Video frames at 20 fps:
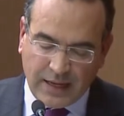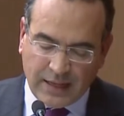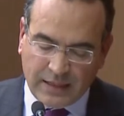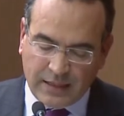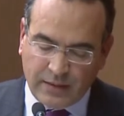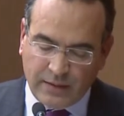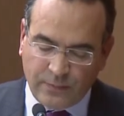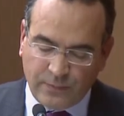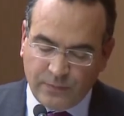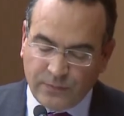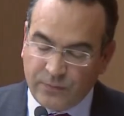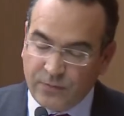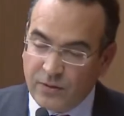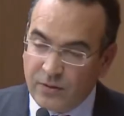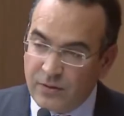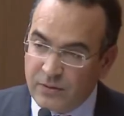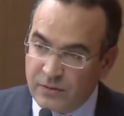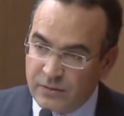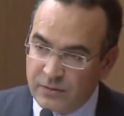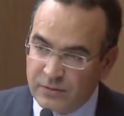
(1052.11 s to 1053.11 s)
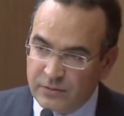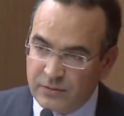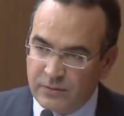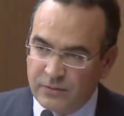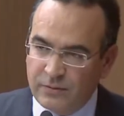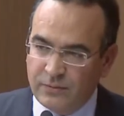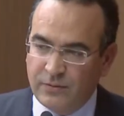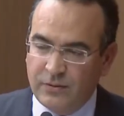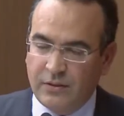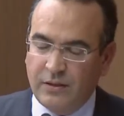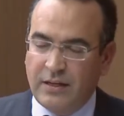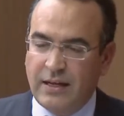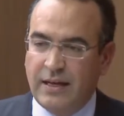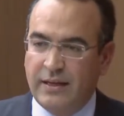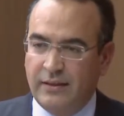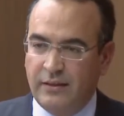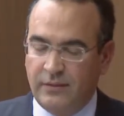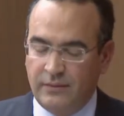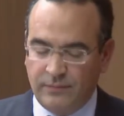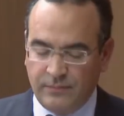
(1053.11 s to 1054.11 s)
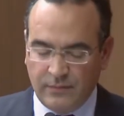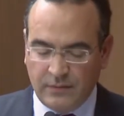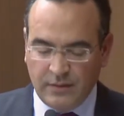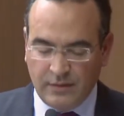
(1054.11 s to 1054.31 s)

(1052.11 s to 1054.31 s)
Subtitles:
at the front line